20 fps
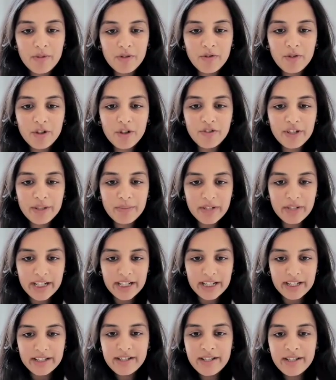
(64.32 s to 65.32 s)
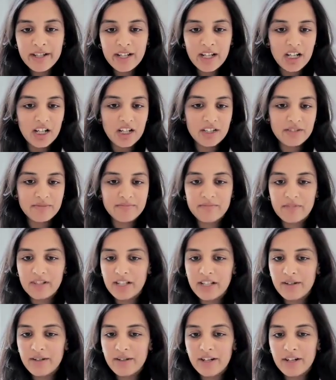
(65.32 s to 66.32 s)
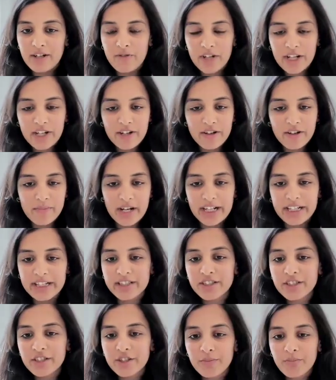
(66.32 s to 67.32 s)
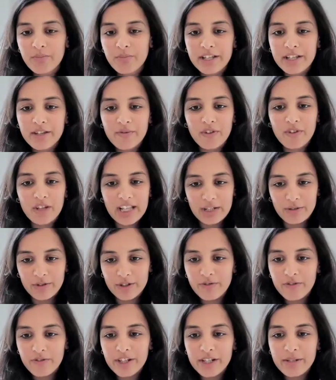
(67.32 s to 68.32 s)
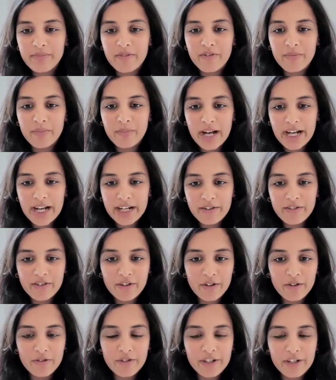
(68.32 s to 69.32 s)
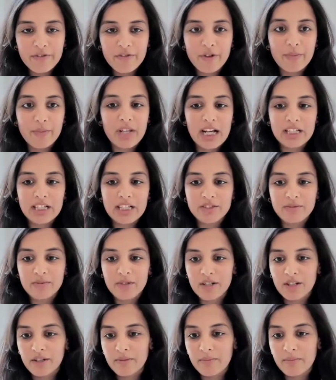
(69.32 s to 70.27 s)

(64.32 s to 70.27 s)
Before we begin, a quick reminder to please fill out the feedback survey from last